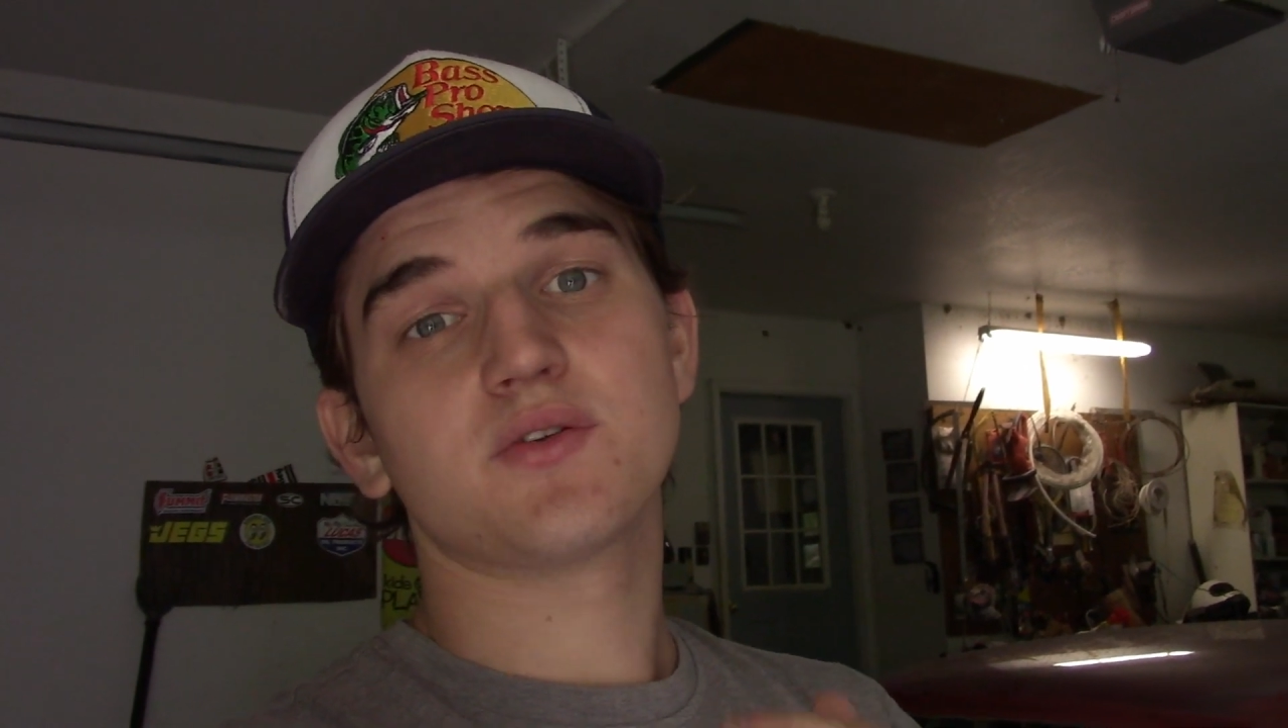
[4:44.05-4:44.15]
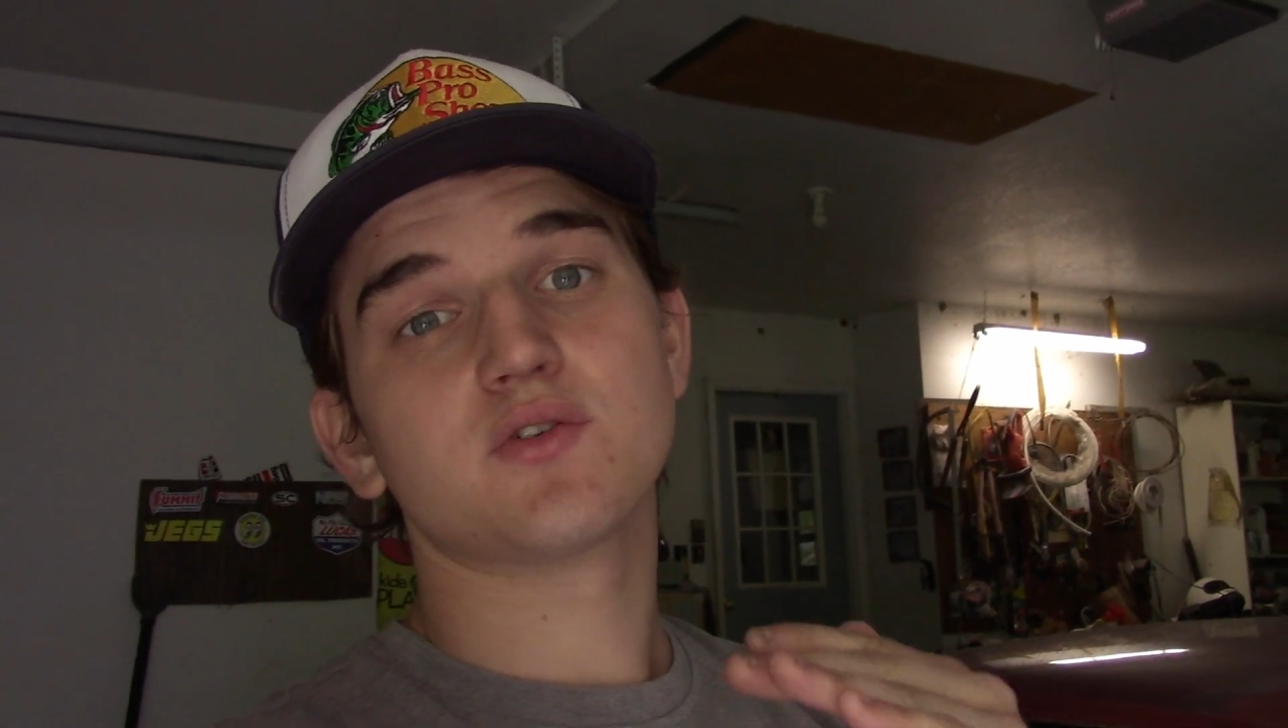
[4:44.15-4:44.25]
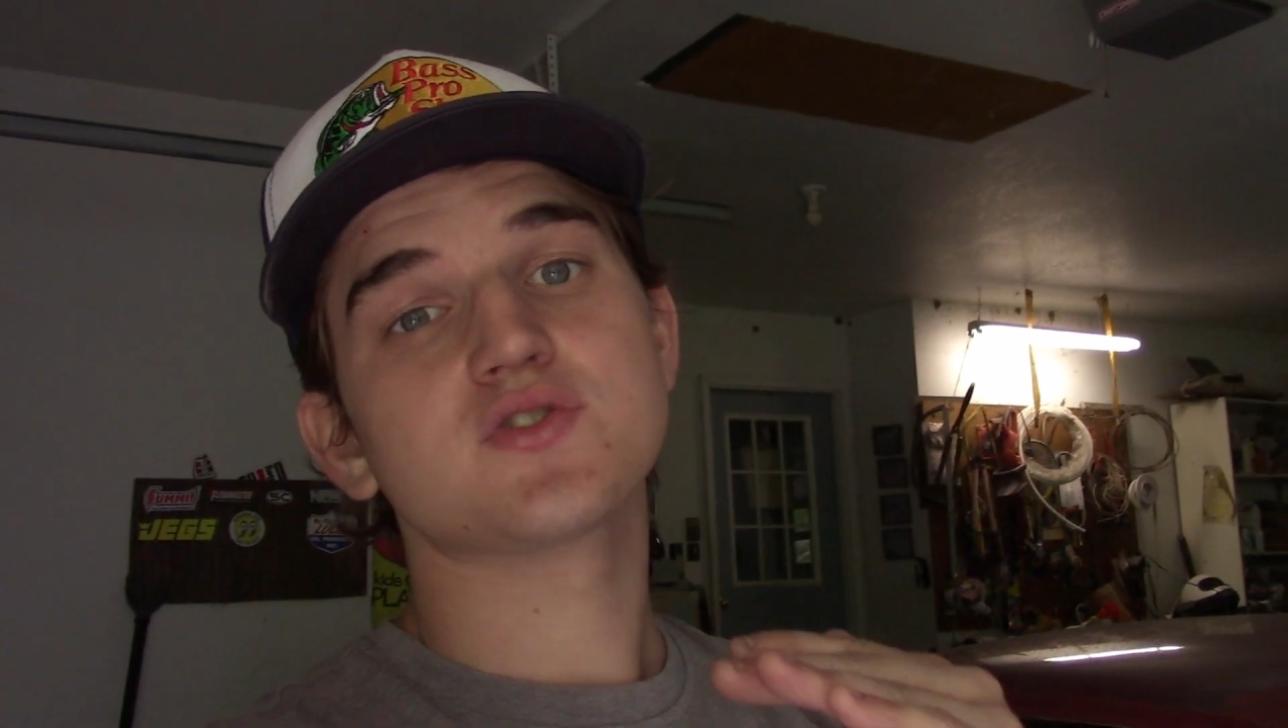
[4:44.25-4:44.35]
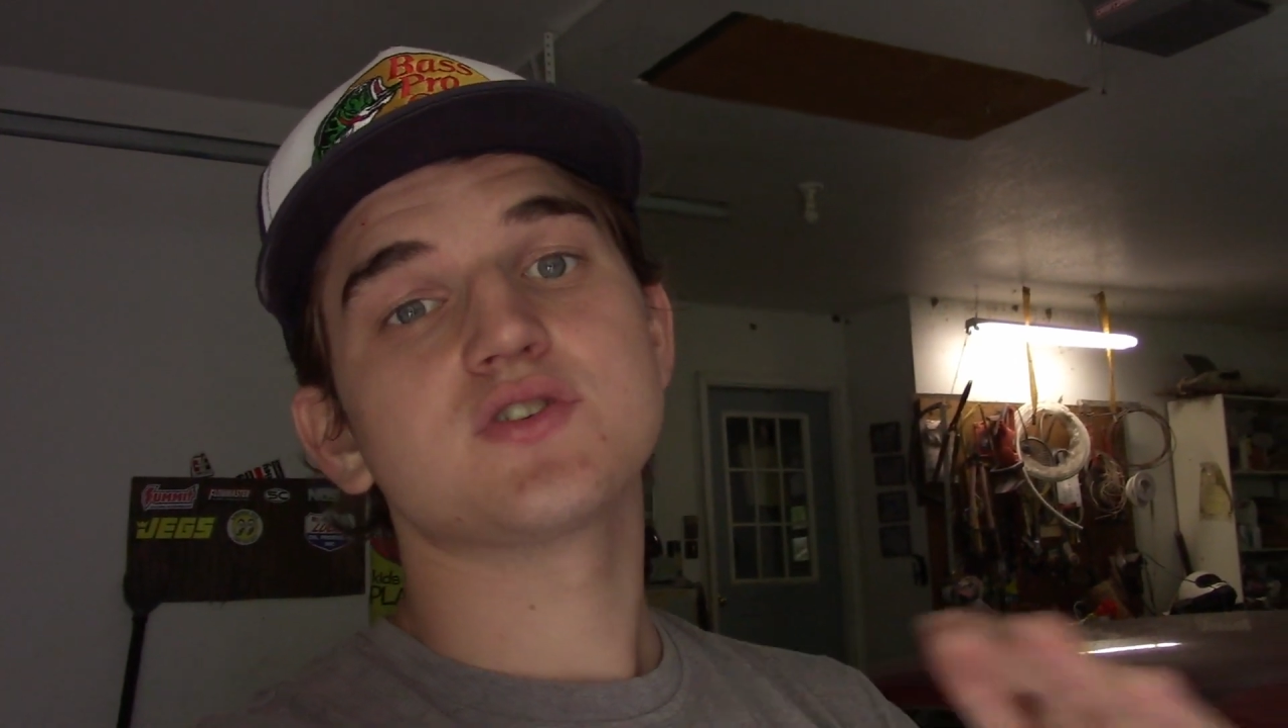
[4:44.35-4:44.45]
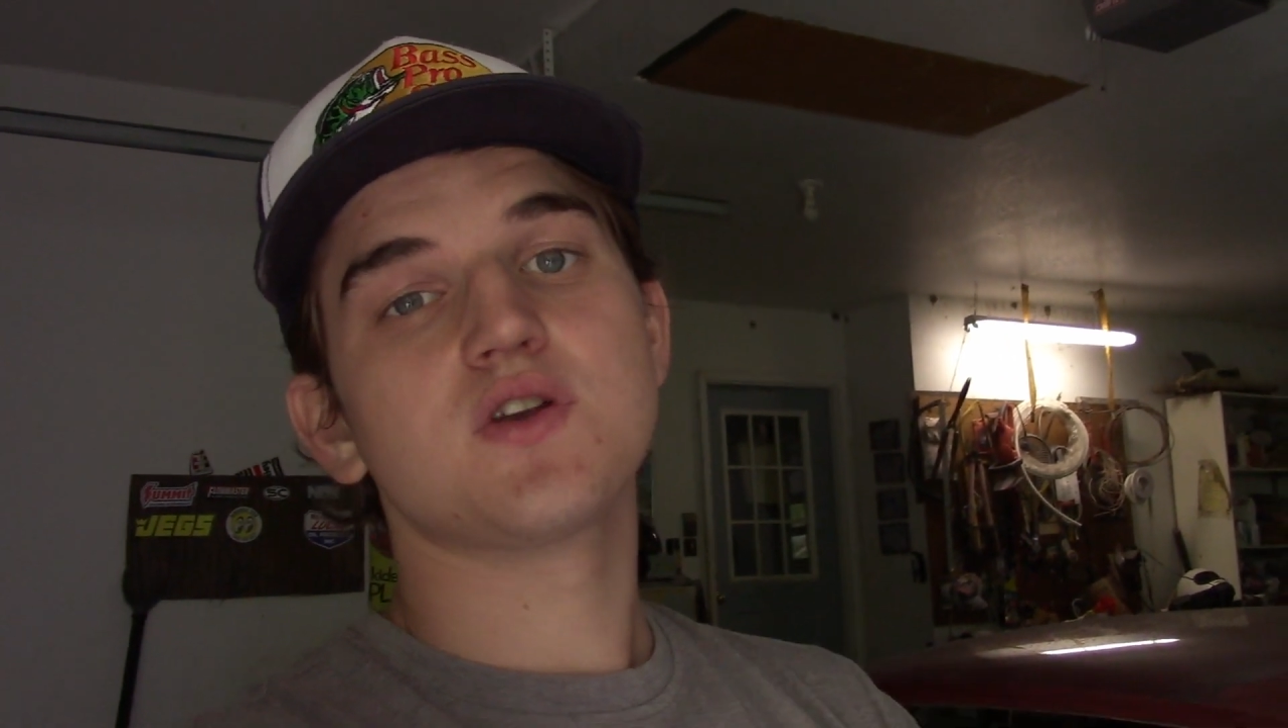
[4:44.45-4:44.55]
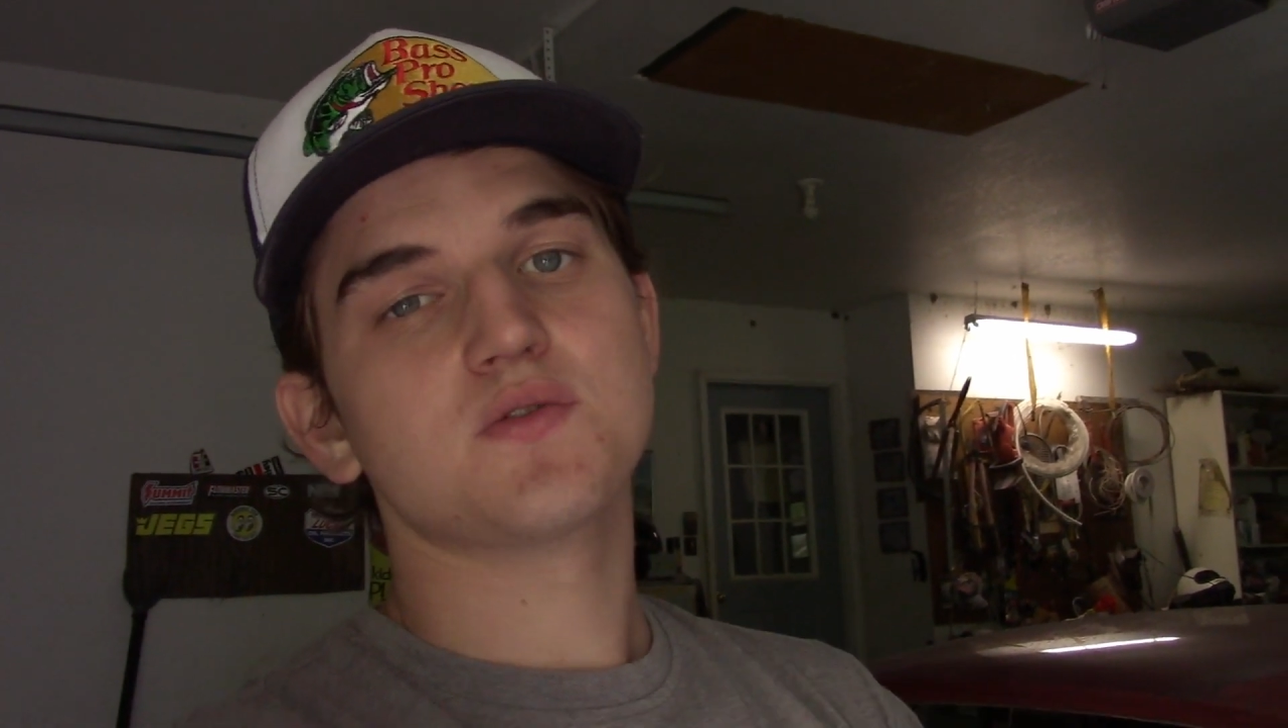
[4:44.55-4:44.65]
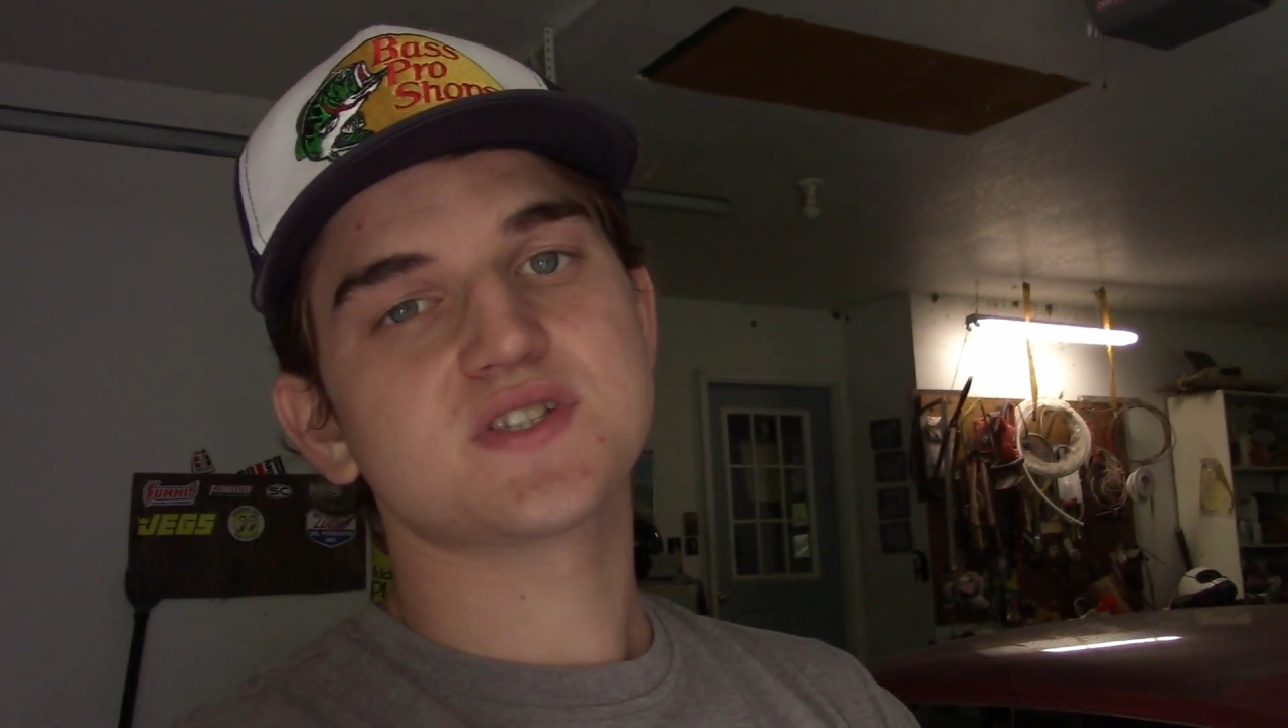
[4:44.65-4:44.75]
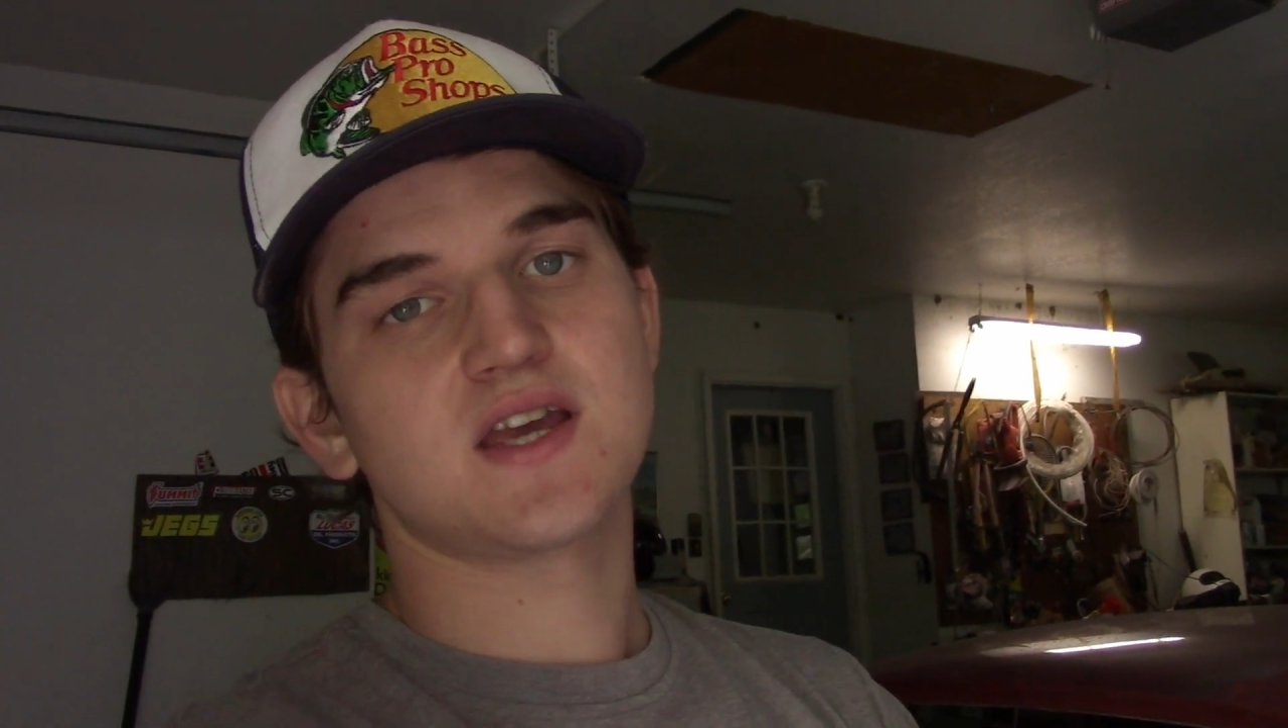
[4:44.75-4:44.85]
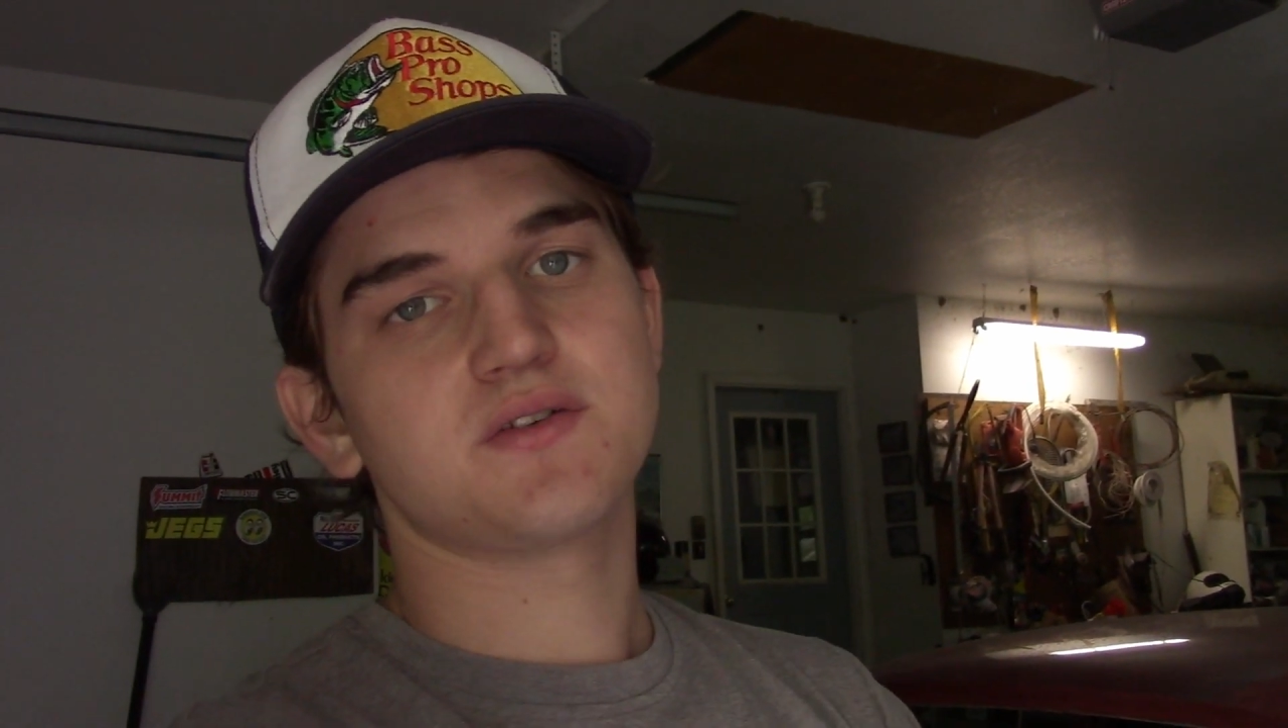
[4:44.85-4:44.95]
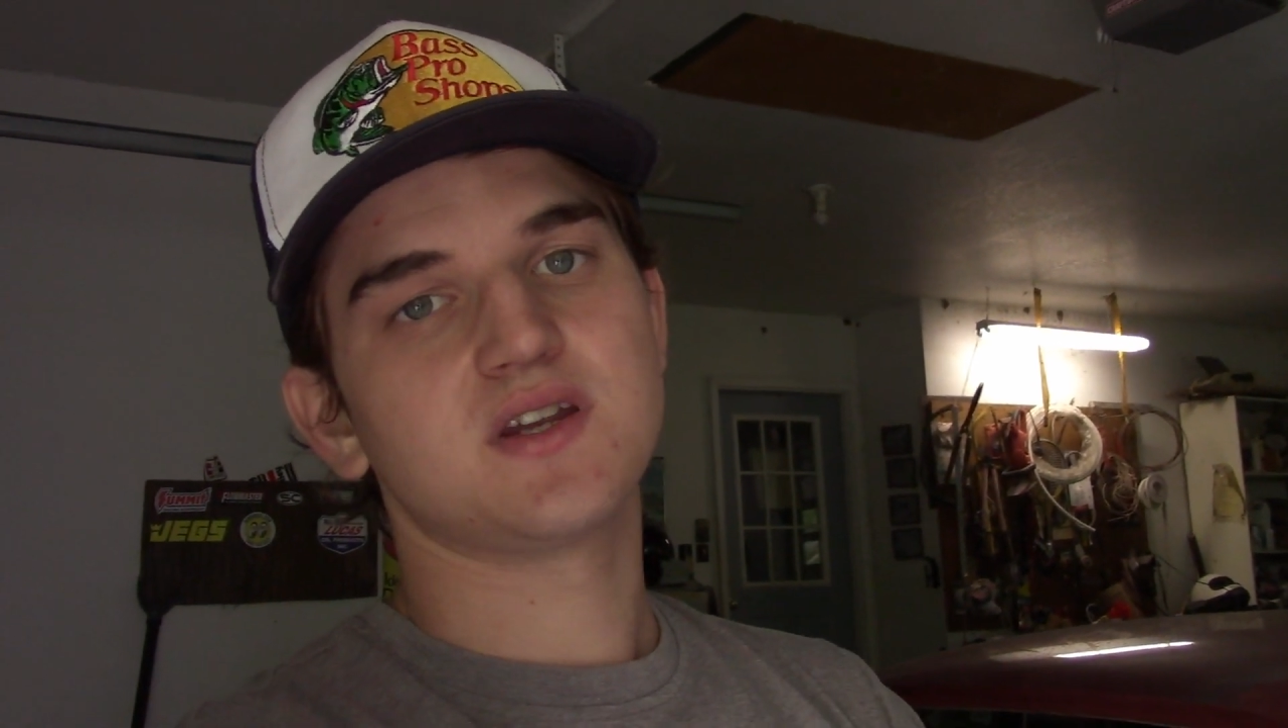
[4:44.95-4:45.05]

there's no sound